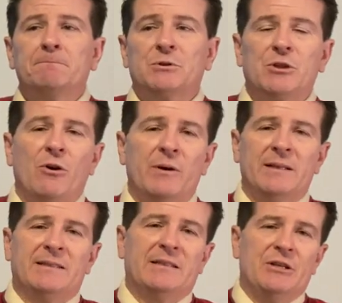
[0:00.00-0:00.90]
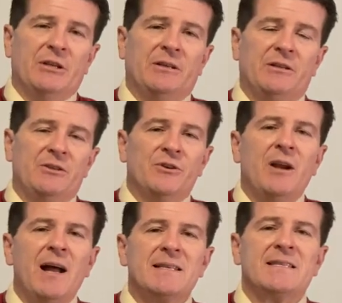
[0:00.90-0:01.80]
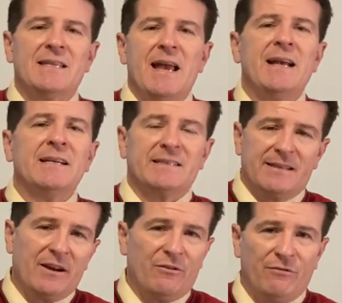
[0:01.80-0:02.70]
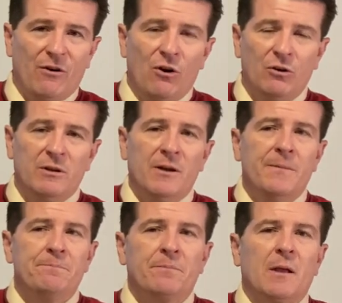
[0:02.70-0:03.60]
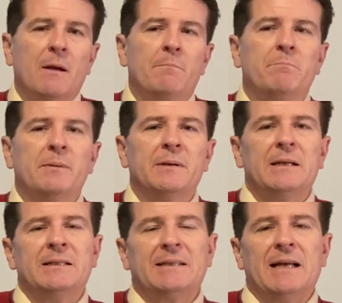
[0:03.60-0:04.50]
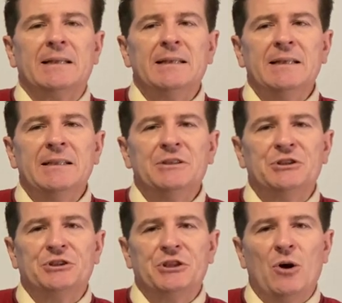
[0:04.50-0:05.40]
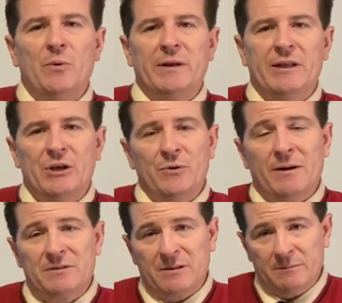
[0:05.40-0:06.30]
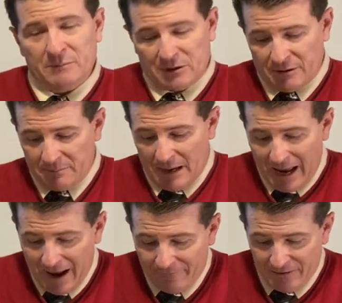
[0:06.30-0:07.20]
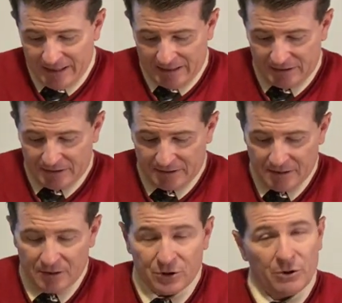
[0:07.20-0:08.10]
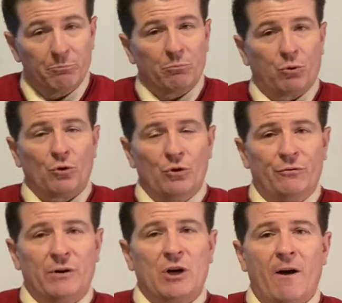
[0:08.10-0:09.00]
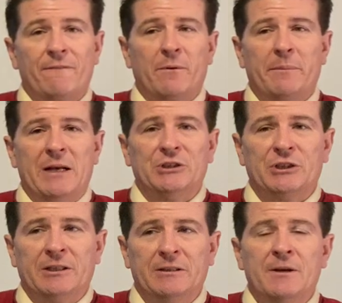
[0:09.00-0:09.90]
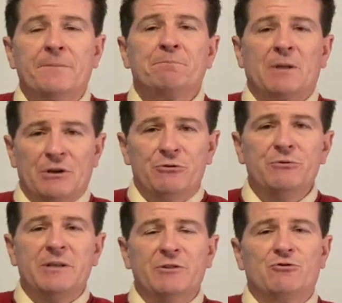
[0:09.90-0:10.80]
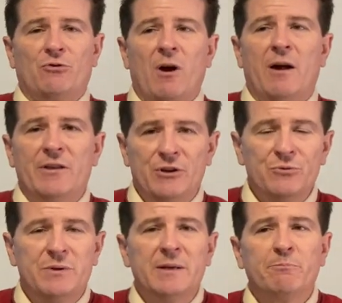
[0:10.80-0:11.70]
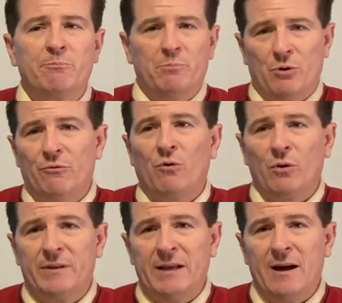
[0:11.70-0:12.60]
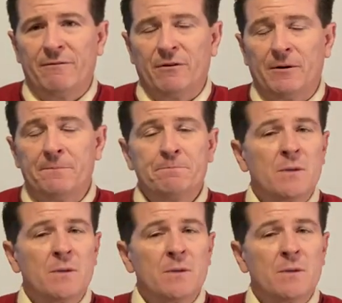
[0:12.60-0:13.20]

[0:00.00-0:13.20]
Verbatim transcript: so it's you're not saying it's their fault, but it's at least showing that you have some some evidence, some proof and confirmation that you did try, that you did put forth the effort.